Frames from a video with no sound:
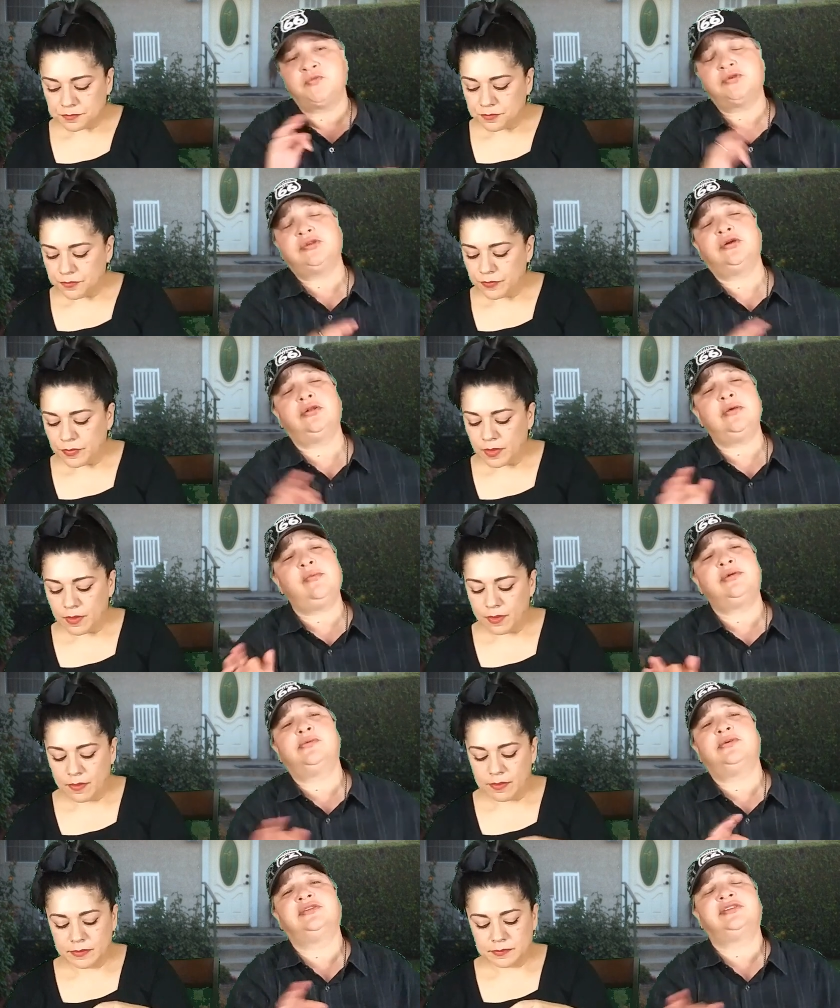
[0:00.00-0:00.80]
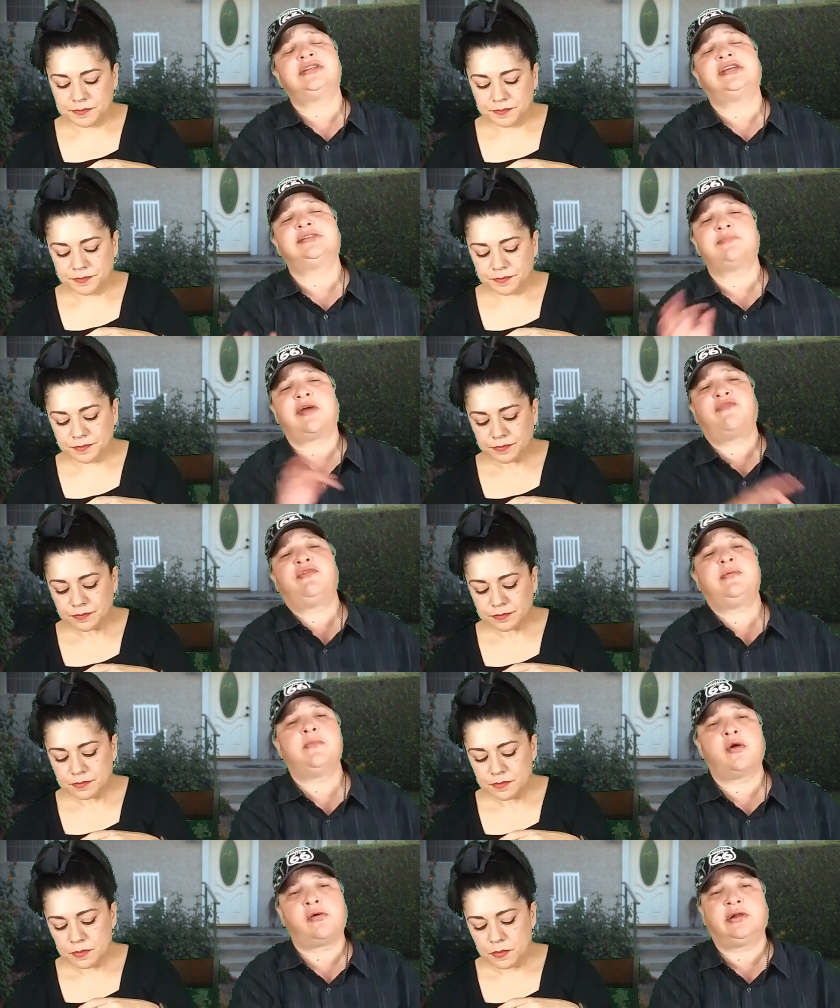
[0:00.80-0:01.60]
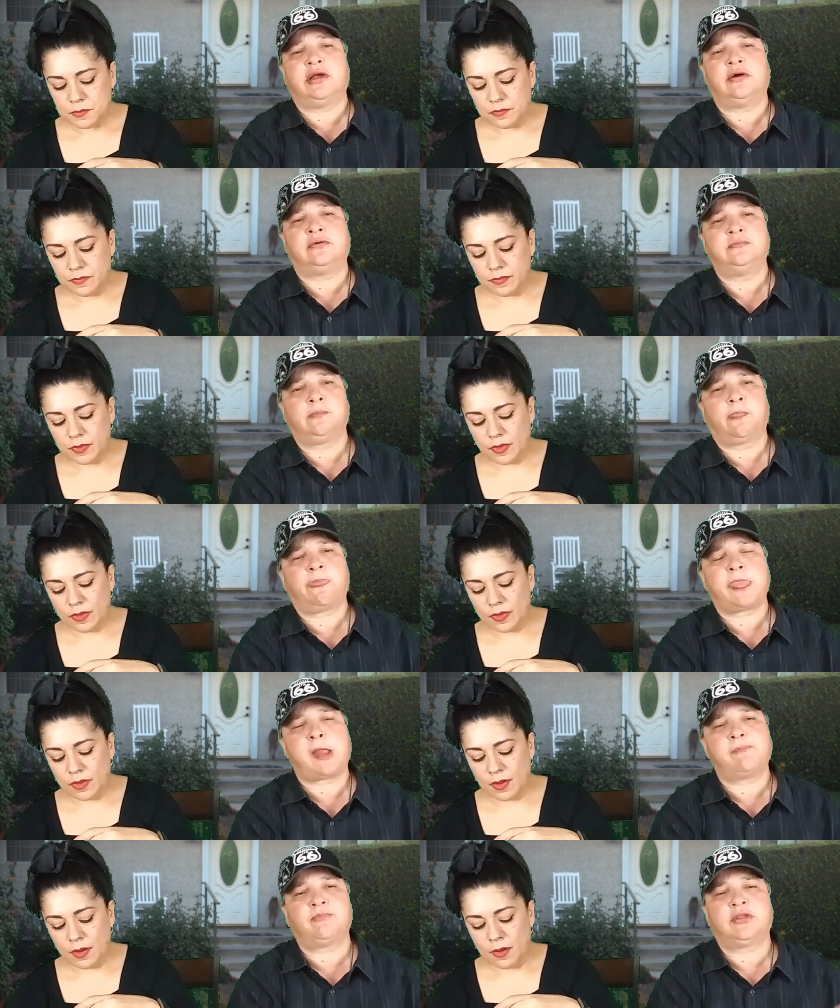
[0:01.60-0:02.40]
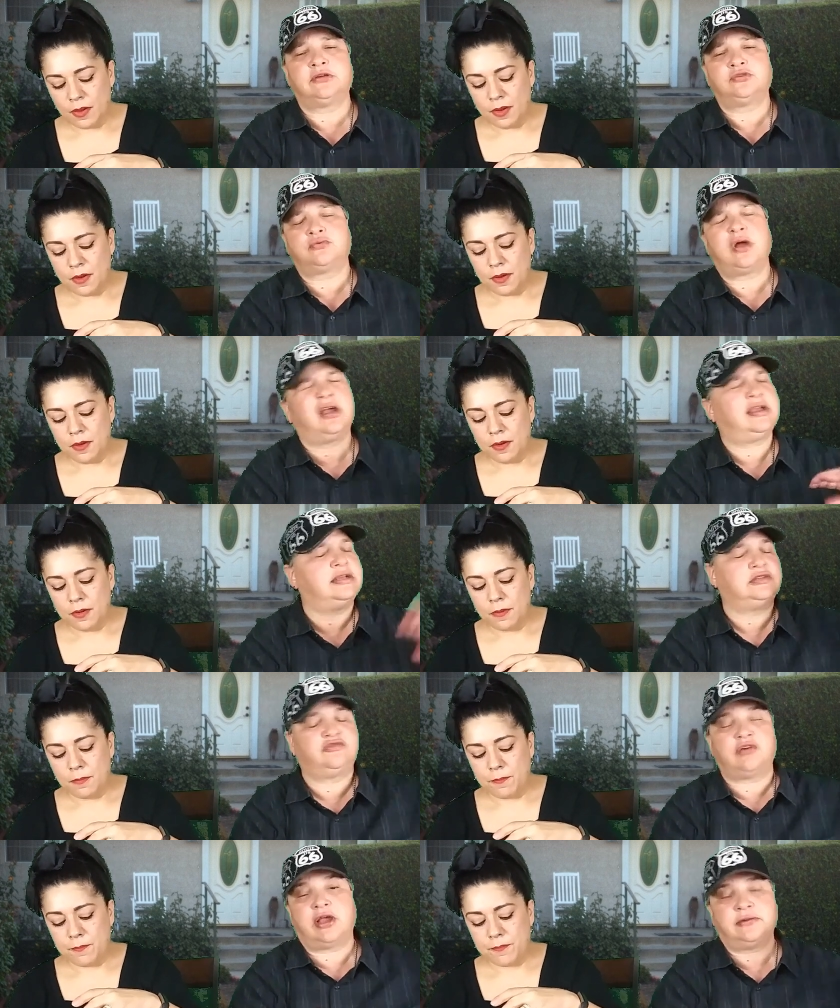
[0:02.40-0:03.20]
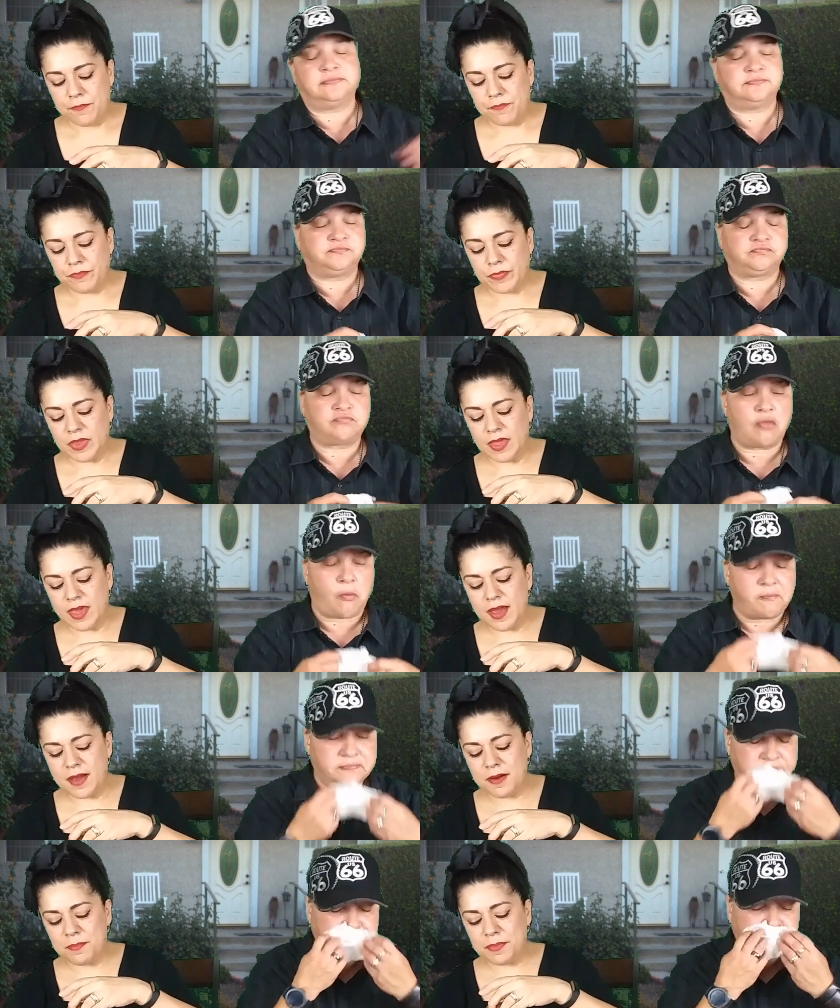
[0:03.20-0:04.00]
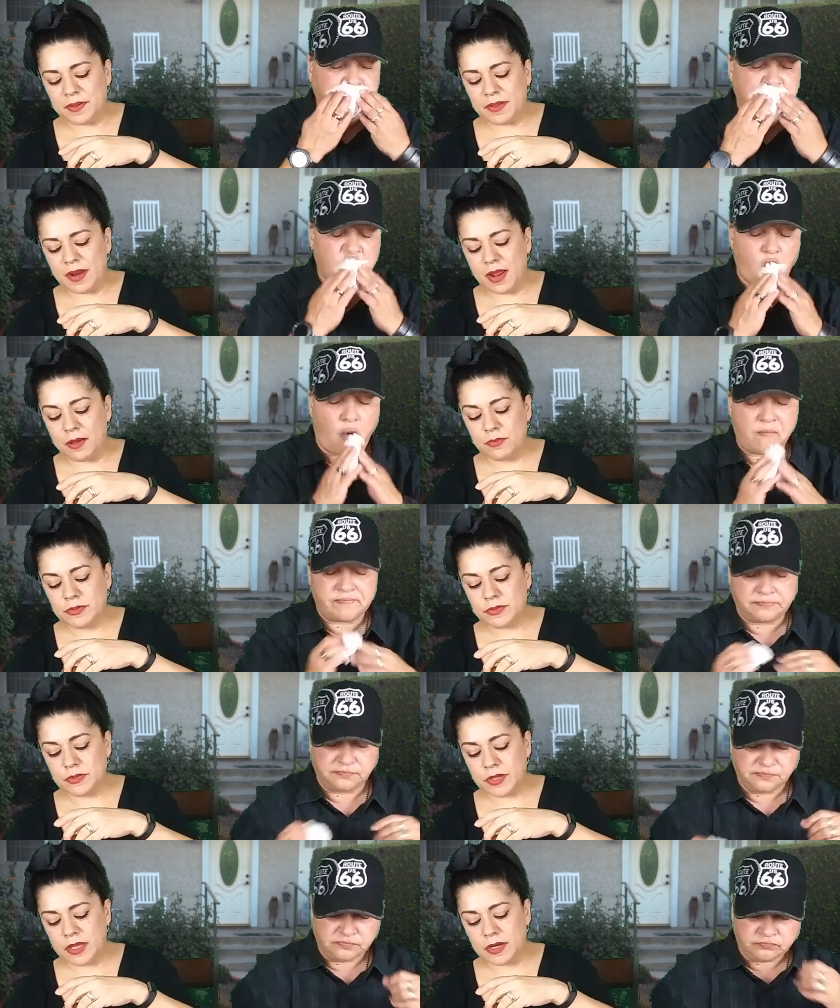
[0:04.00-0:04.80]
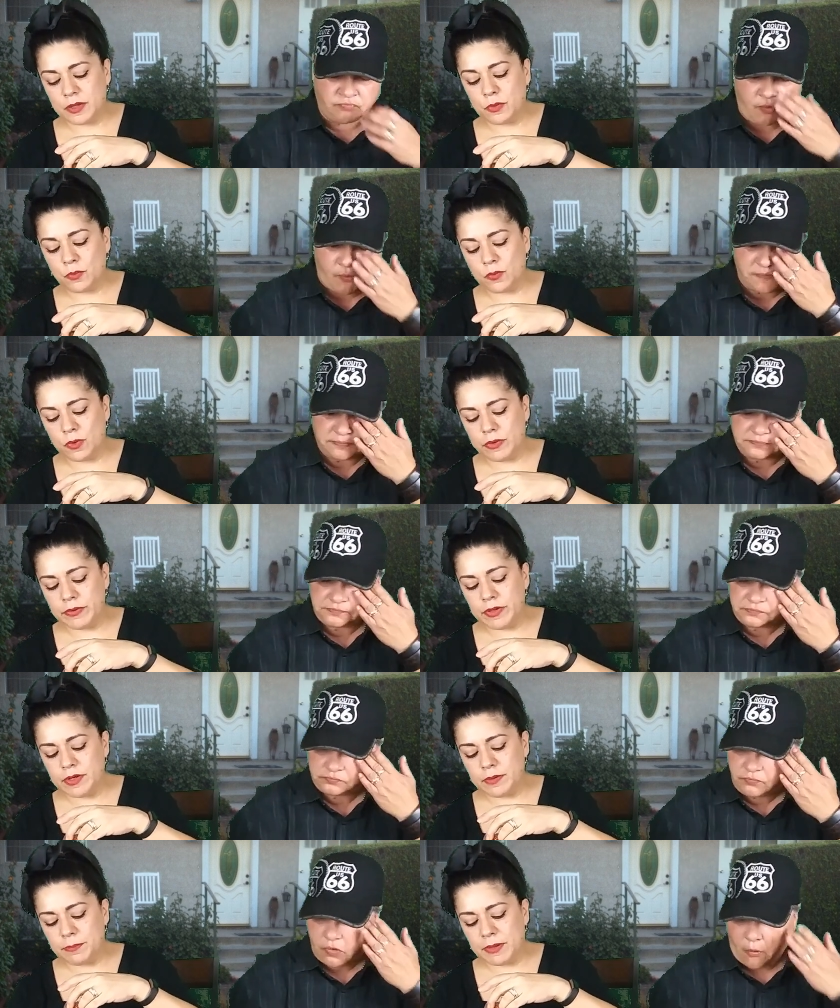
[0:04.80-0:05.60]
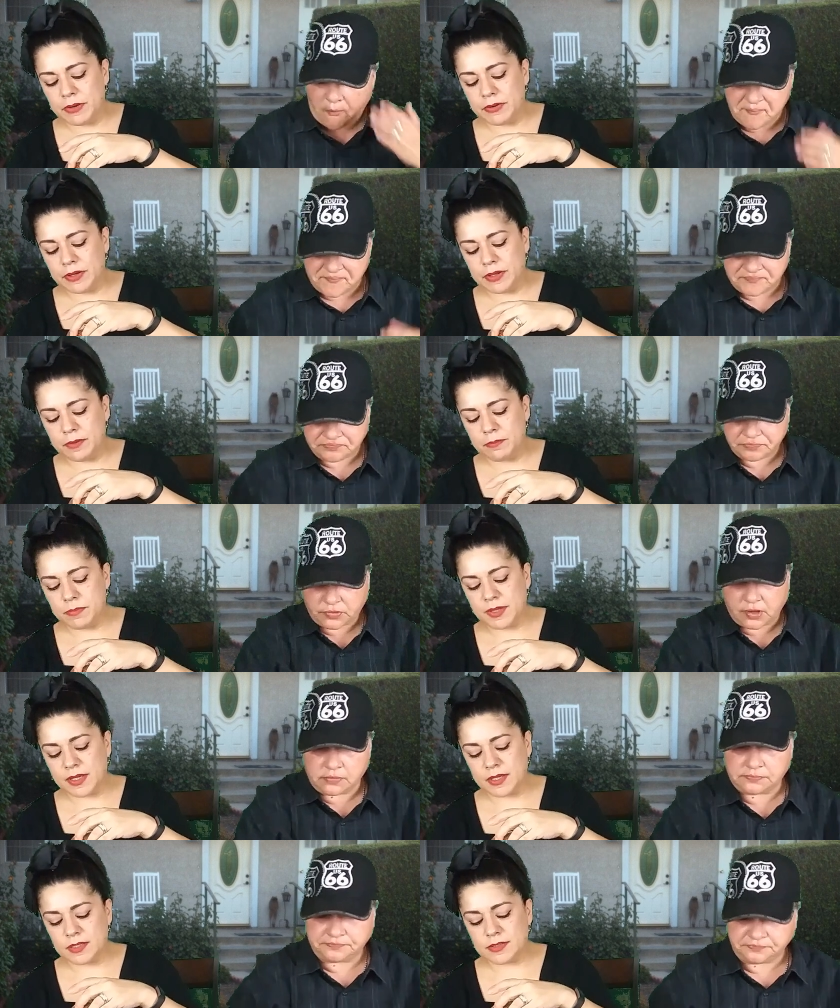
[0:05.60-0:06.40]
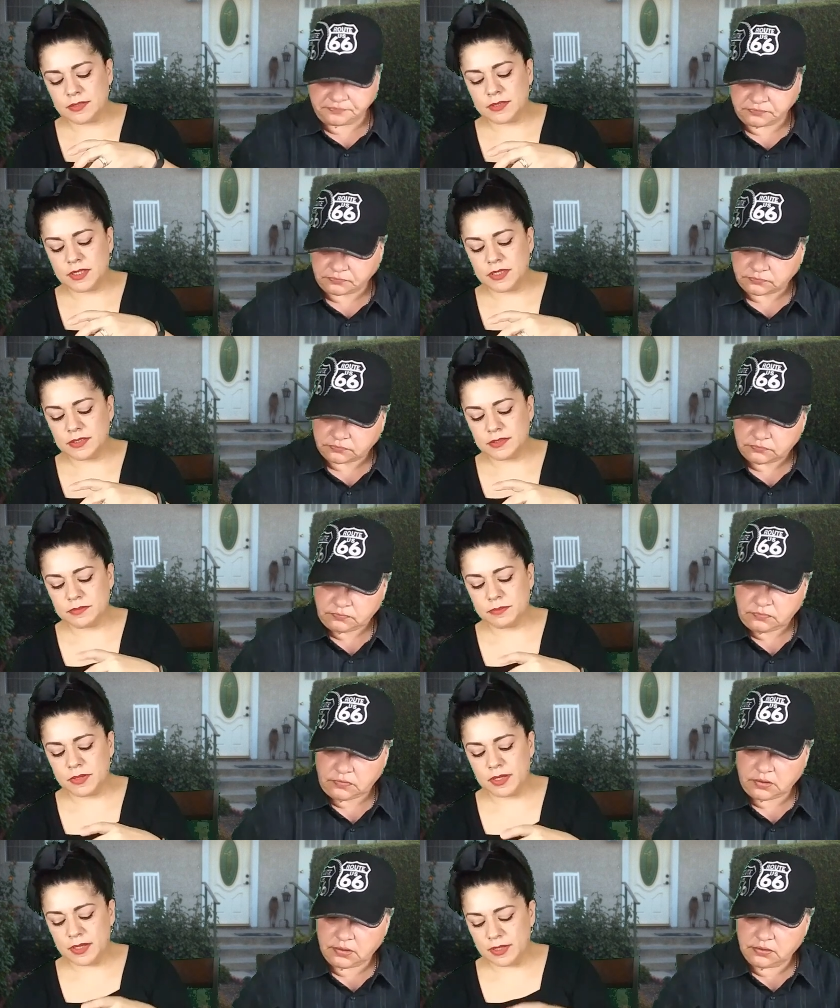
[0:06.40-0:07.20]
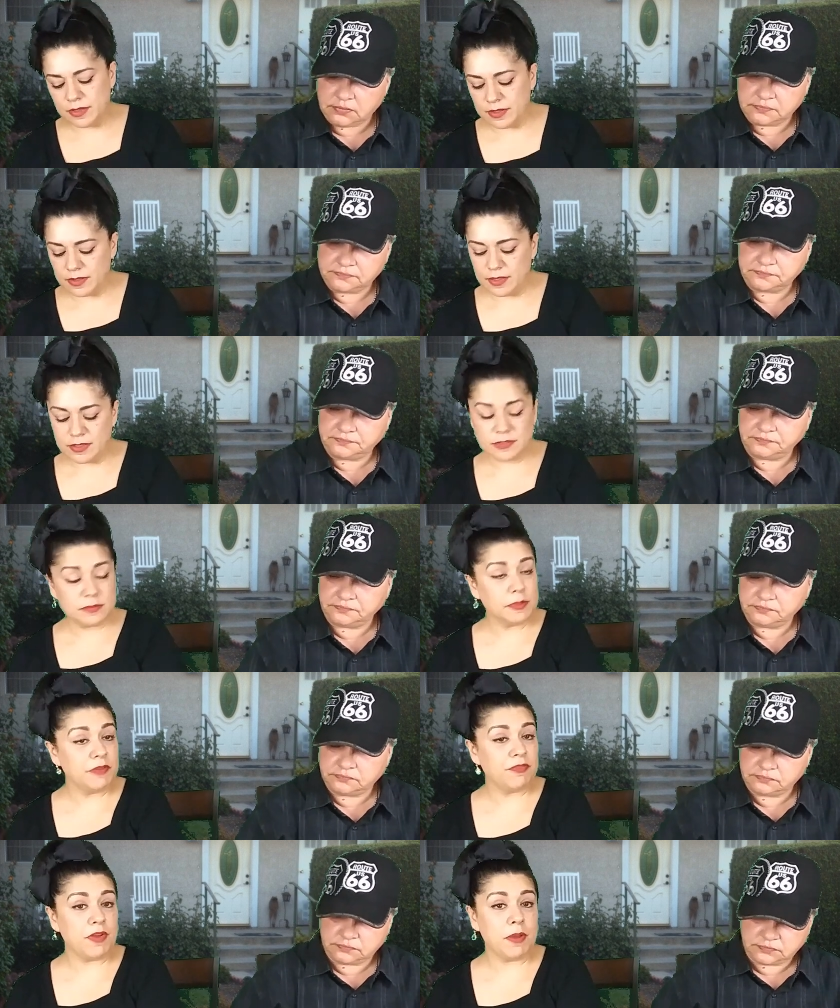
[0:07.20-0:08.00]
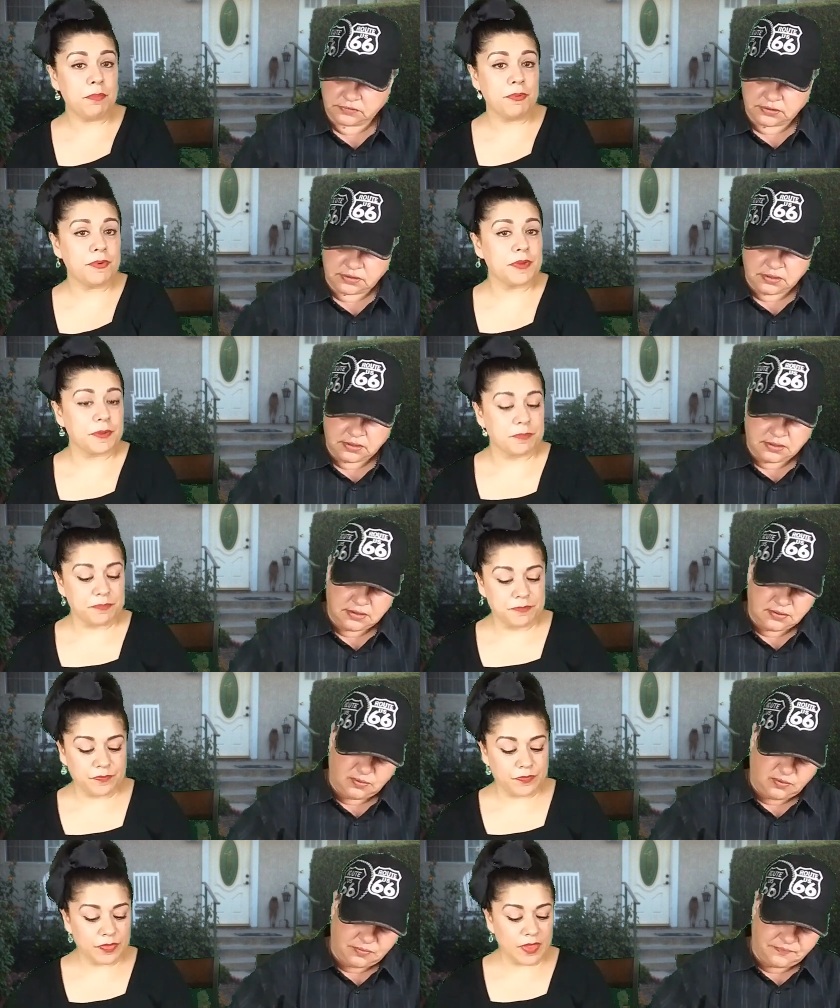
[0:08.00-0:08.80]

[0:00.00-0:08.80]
Speaker 1: So the only one who is sick is my female now, because Rocky is fine.
Speaker 2: Yeah, but I was getting worried about him because he's my he's my fat boy,